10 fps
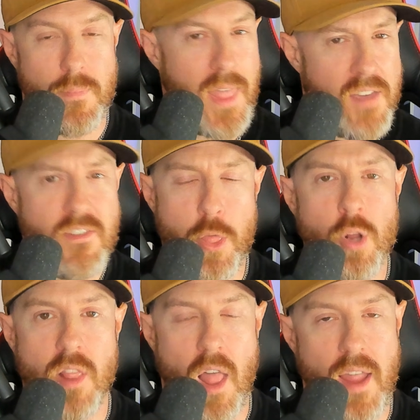they have a
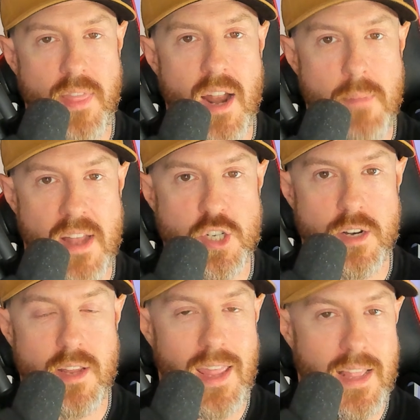third line that I
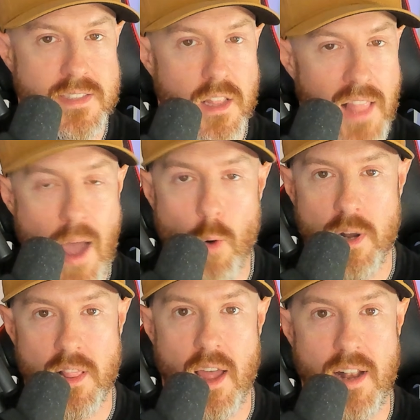mentioned. It's the
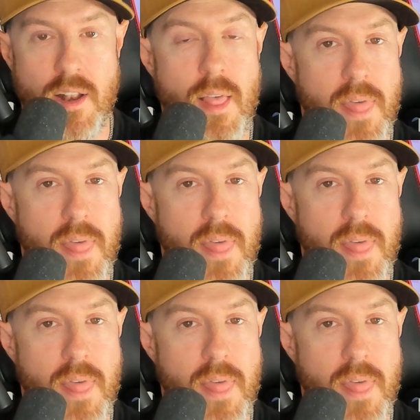Lowry line.